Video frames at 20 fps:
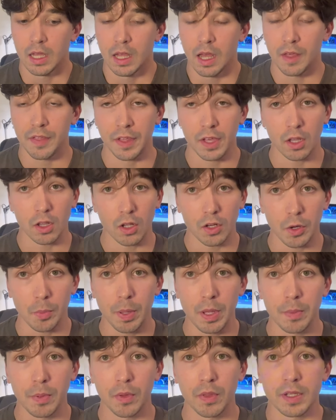I think a lot of
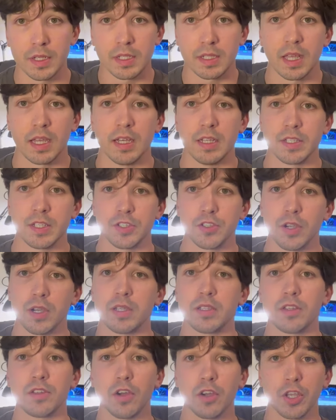people these days are trying
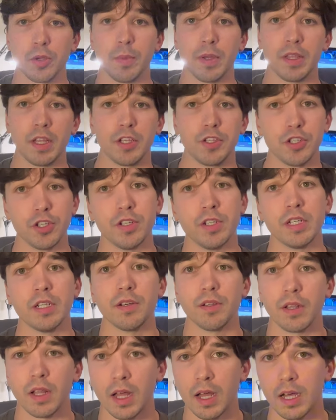to document their journey
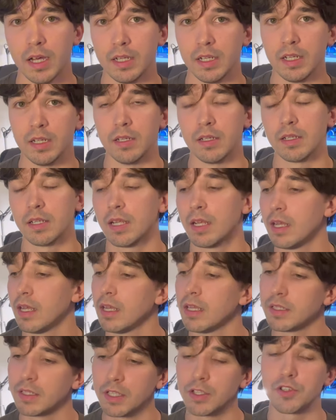online, and
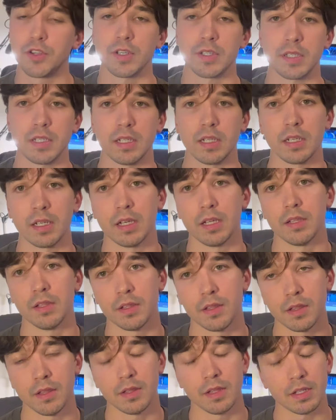it's interesting, and
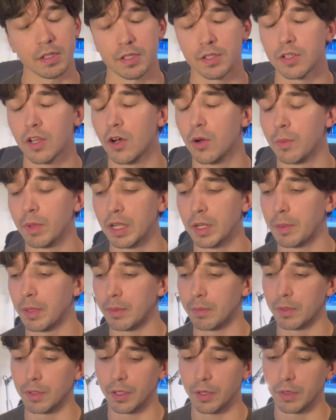there's so many
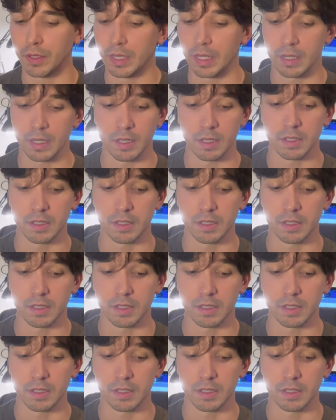people doing it.